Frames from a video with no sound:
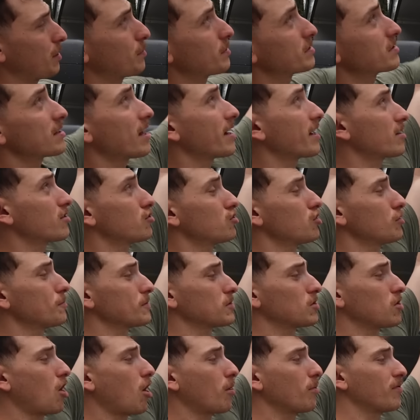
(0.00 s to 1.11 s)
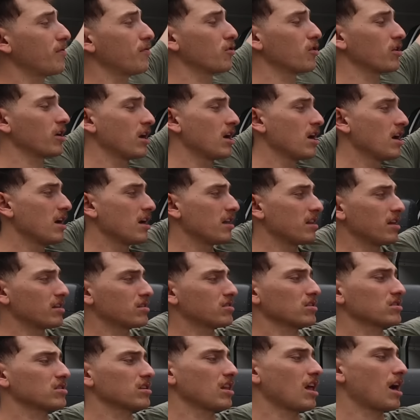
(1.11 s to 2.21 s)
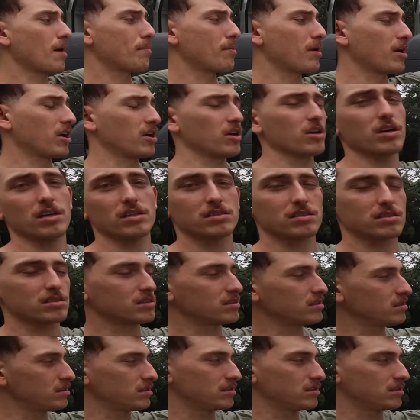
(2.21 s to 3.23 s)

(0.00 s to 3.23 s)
It was like super tall before. This looks a lot better. It's